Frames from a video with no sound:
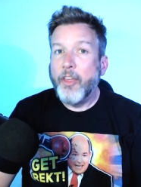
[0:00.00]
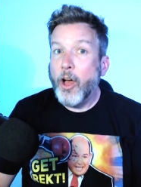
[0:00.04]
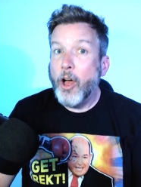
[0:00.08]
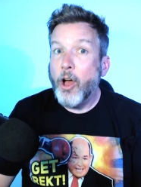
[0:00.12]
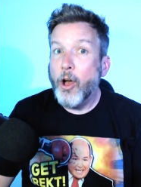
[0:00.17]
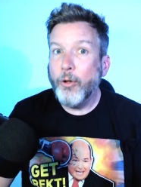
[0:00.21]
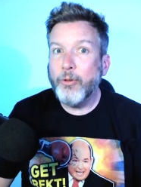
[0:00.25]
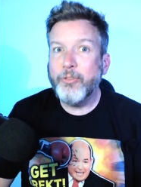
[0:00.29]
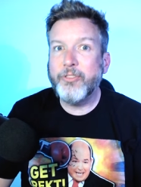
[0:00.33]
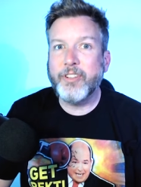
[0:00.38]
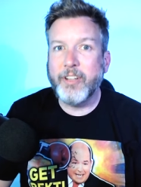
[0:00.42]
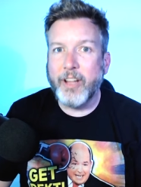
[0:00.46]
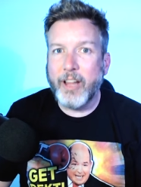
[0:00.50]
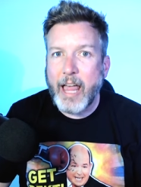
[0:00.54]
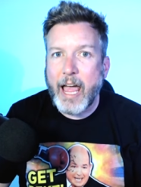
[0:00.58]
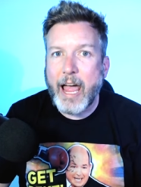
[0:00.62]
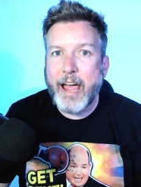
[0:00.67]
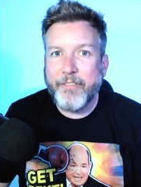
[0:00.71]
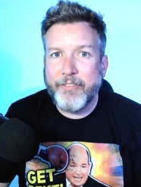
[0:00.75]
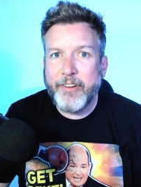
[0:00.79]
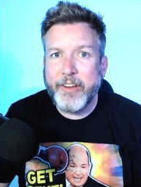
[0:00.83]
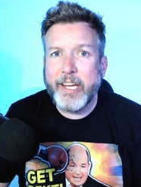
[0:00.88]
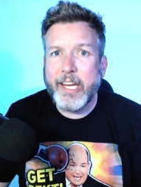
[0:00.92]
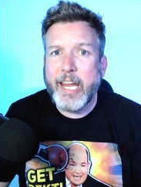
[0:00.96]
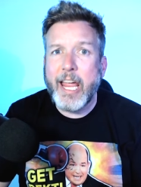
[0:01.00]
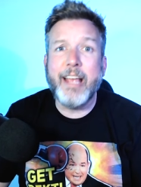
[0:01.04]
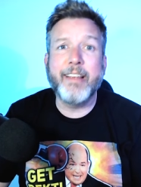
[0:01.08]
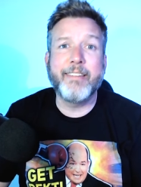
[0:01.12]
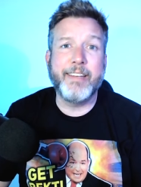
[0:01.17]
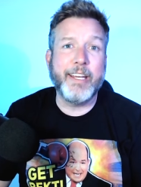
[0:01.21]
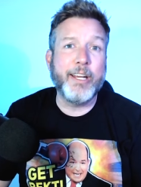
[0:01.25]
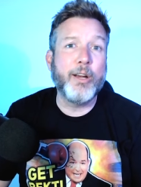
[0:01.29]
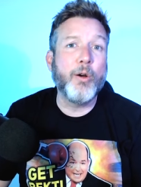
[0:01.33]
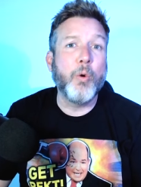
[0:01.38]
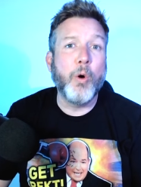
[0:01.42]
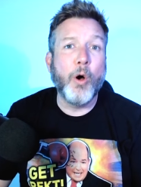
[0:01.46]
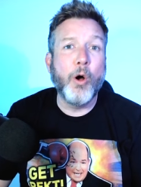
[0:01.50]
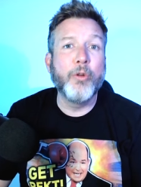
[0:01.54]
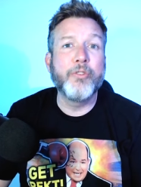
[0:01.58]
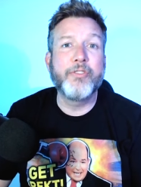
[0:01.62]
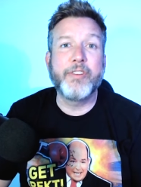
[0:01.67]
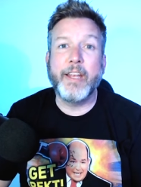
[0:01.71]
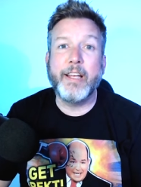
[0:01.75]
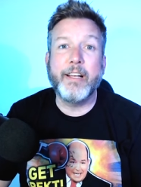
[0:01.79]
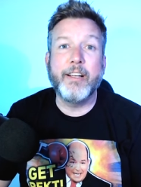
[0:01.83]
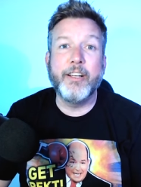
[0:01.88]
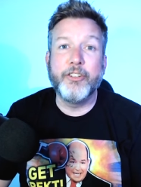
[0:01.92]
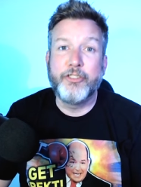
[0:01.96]
The host laughing as he
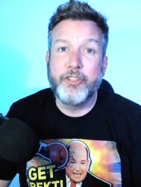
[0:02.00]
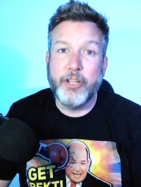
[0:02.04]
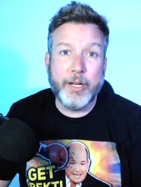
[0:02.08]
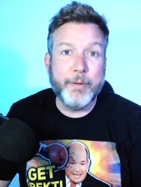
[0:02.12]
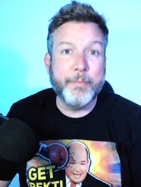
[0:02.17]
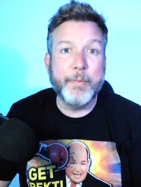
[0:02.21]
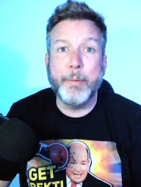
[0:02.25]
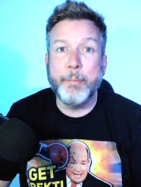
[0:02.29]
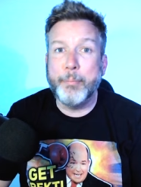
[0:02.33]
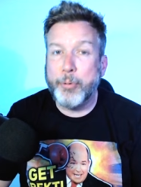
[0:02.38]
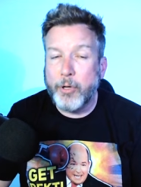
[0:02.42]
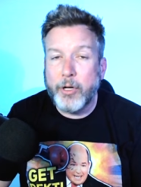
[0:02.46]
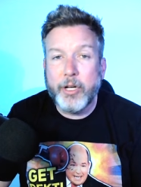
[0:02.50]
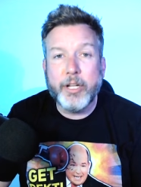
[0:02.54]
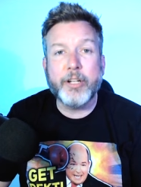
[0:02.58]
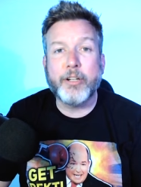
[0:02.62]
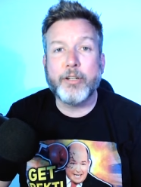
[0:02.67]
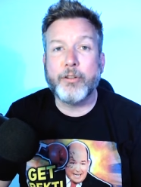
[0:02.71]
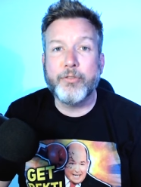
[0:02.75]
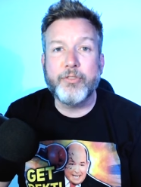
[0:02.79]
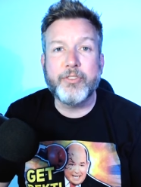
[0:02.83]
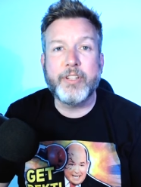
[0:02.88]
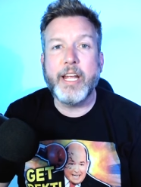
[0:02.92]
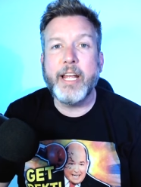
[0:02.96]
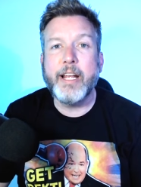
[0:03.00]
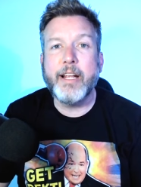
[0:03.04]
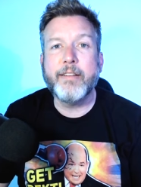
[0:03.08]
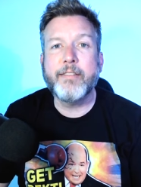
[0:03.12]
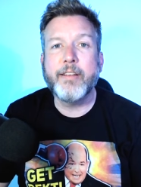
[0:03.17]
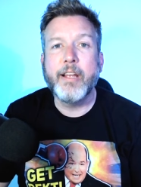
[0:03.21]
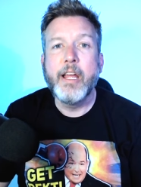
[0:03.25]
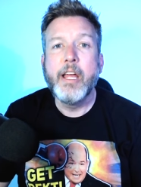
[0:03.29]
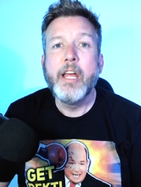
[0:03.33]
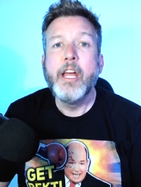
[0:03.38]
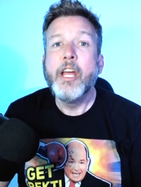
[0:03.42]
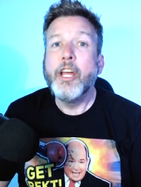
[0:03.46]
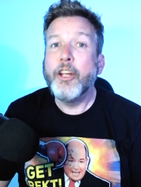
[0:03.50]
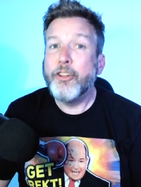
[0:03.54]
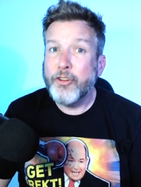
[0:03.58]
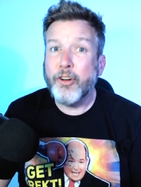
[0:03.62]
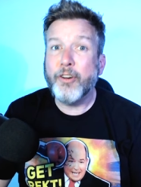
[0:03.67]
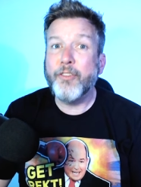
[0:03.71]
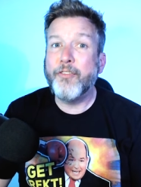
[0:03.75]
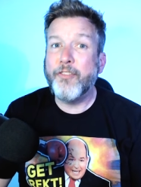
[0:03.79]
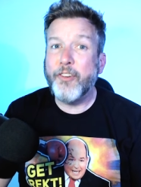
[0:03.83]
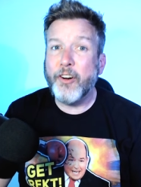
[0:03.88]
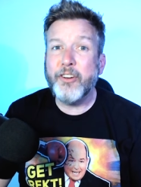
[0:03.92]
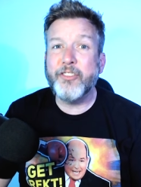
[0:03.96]
quotes a legitimate political stance is
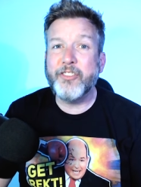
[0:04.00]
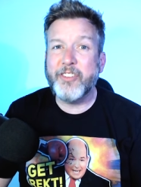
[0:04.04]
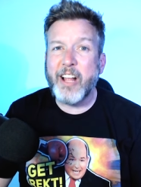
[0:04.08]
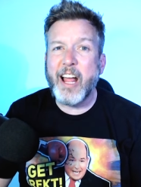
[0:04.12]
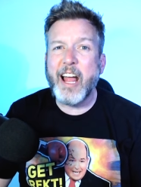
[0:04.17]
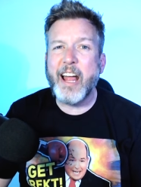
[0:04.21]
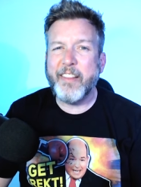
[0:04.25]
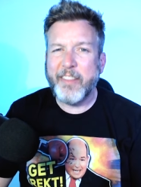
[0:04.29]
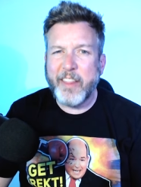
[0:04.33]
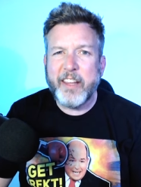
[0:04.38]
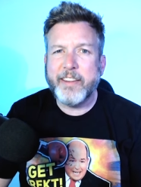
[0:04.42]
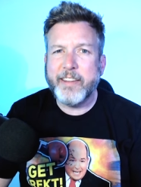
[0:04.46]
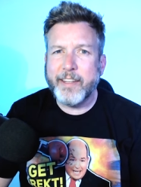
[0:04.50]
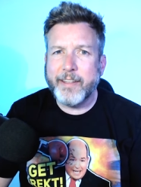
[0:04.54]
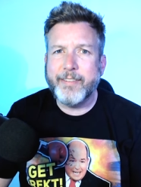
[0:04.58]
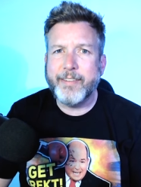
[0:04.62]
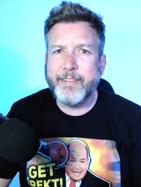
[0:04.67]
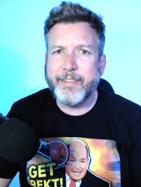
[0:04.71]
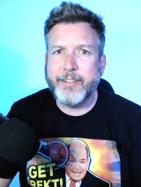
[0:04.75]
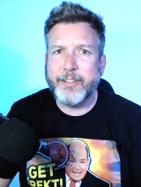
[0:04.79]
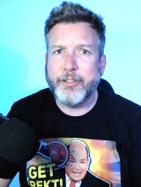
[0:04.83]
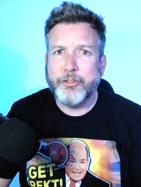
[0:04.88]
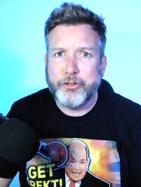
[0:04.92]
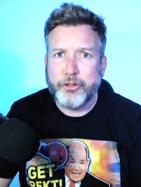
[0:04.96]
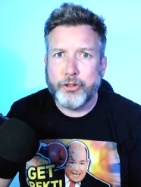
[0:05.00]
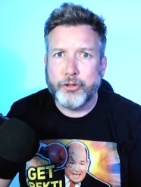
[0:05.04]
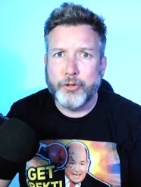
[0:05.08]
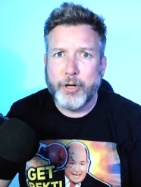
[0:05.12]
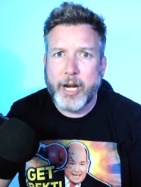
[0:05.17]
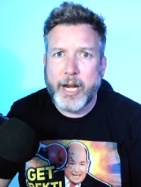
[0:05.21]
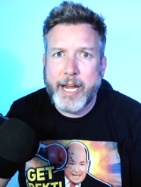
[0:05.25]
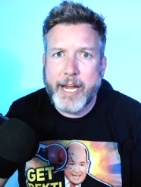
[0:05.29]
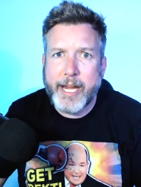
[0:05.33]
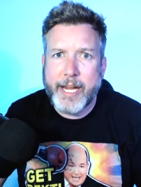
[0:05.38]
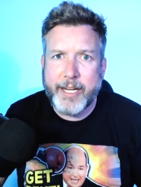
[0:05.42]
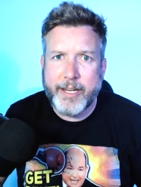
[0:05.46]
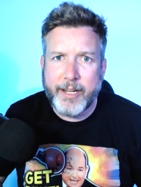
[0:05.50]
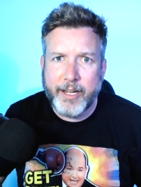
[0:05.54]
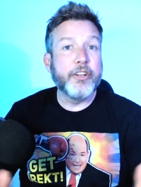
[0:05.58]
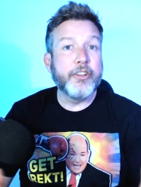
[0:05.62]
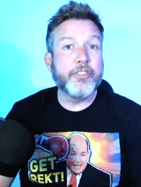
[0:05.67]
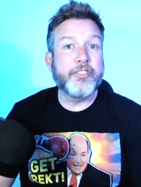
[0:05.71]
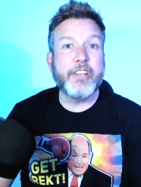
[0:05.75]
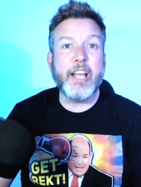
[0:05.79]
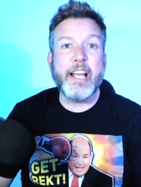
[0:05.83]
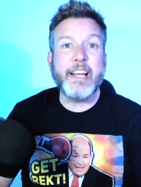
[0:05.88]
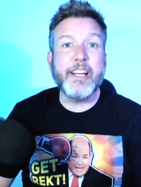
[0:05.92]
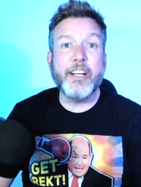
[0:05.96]
your first sign that this is a charade.
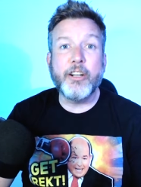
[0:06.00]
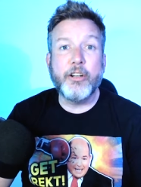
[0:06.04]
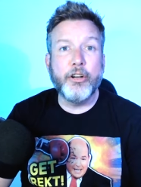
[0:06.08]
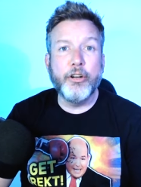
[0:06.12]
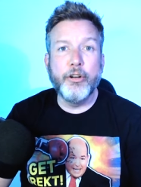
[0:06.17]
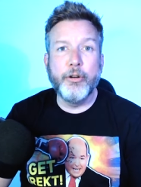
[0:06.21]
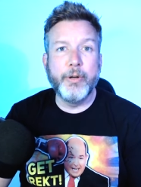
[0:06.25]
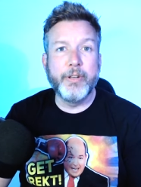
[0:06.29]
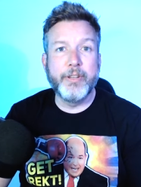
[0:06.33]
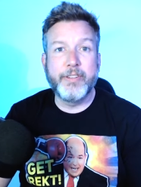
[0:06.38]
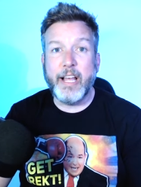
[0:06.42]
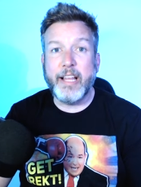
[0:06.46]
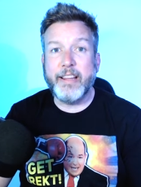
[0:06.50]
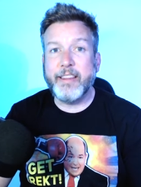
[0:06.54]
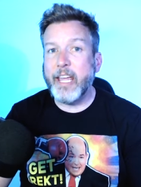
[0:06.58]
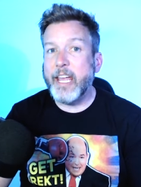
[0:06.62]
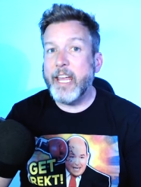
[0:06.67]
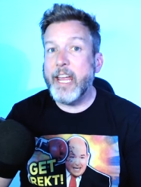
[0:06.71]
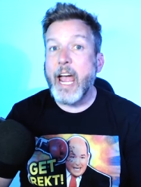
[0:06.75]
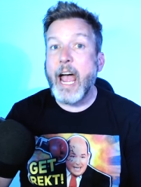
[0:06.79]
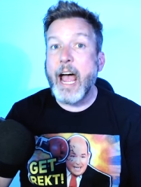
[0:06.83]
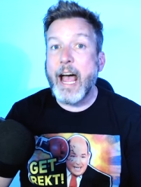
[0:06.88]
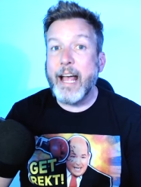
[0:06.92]
Your second clue is that they